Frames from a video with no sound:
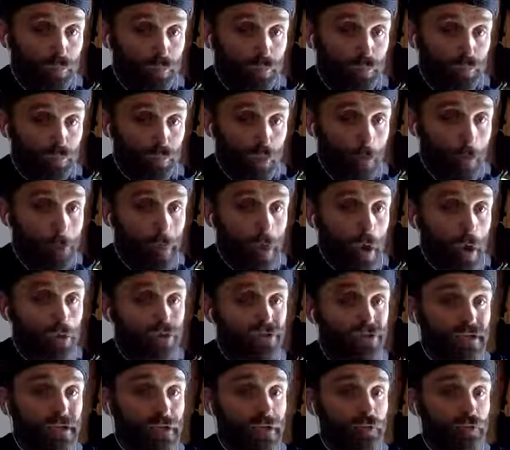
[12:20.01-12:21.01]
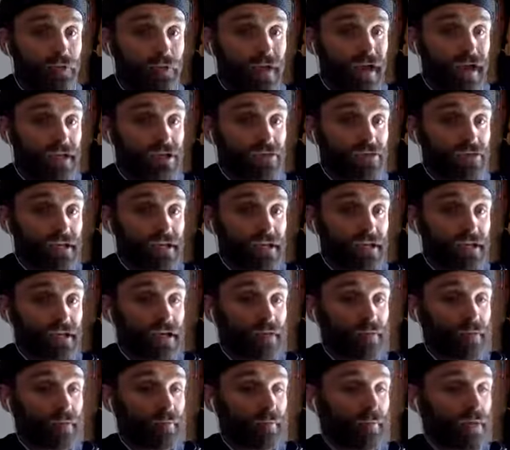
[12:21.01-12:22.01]
promoting gradually,
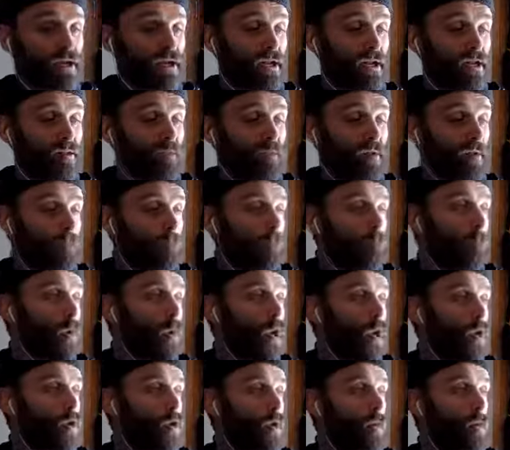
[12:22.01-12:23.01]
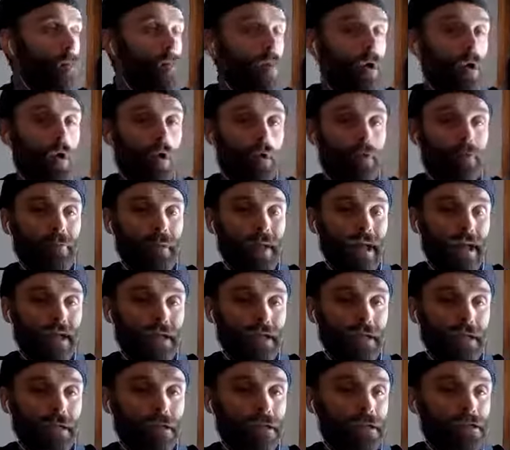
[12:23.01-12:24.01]
little bit by little bit, more and more
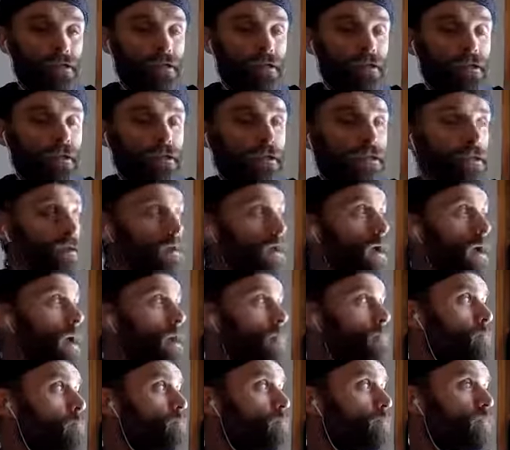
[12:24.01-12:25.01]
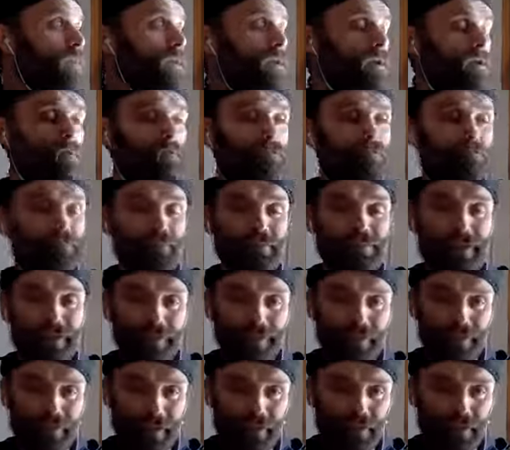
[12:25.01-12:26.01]
pagan, um, bi
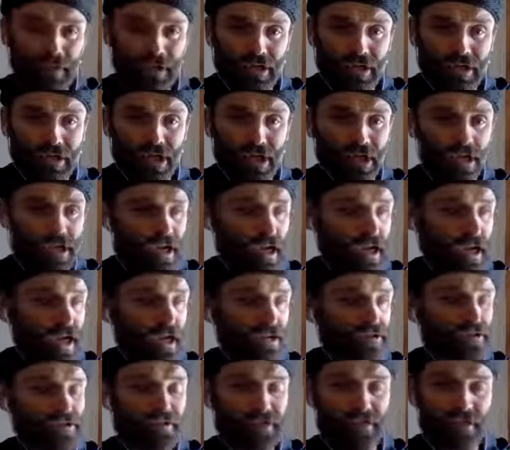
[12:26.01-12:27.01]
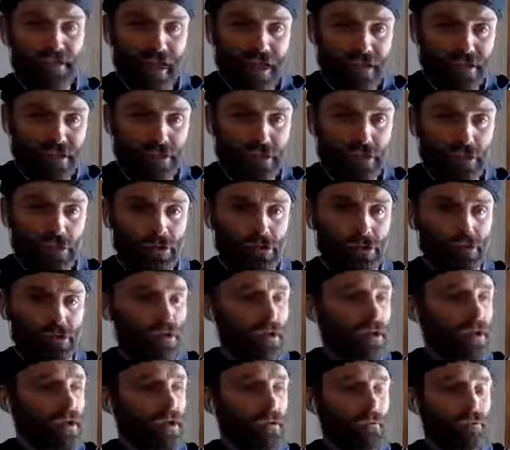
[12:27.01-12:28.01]
biblically antithetical
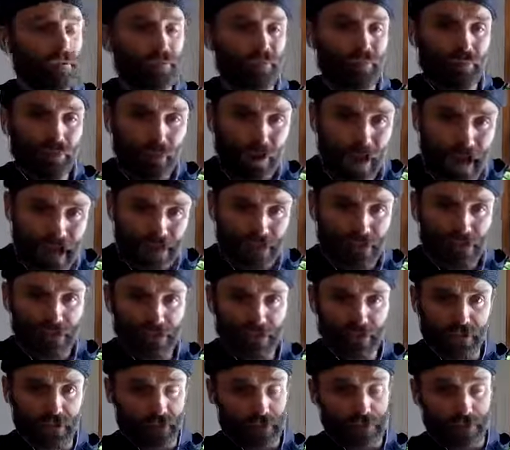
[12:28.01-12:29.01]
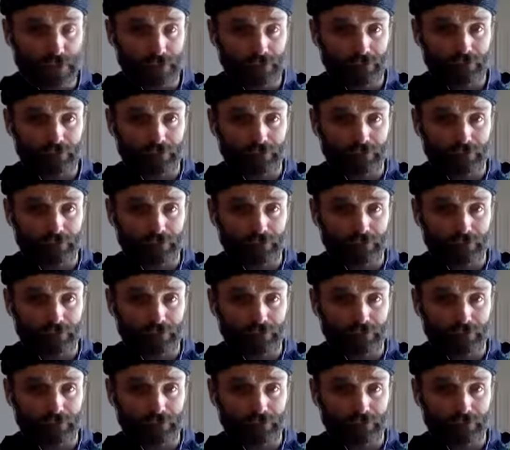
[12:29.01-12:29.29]
practices.